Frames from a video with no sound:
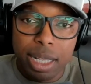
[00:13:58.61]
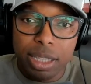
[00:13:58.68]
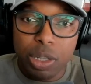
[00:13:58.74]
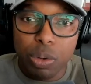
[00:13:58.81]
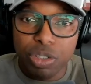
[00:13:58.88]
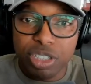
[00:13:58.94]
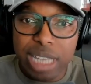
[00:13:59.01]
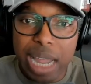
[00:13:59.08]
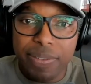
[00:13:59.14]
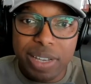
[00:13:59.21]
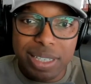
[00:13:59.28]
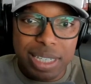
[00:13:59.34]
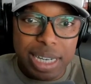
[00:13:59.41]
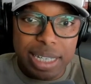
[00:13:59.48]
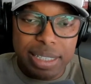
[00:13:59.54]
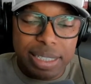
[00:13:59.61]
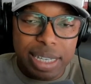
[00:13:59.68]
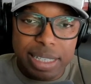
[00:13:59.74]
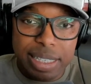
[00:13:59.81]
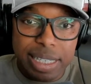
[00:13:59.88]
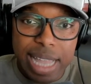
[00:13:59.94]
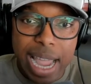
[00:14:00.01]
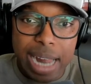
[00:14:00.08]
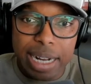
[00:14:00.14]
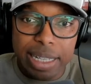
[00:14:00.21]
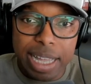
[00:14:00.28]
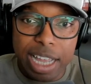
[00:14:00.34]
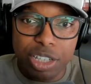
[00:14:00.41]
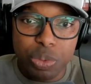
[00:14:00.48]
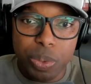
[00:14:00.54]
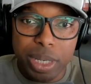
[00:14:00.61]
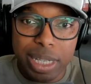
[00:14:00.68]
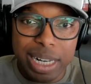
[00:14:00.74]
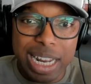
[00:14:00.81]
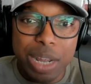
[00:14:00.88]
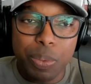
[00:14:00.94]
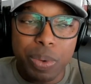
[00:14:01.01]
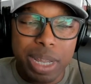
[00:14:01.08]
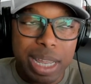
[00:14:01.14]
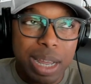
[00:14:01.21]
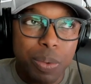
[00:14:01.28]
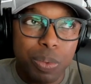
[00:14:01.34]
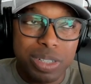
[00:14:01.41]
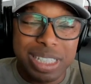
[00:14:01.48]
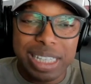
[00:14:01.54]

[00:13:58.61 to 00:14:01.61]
those safeties against Cincinnati last week that it was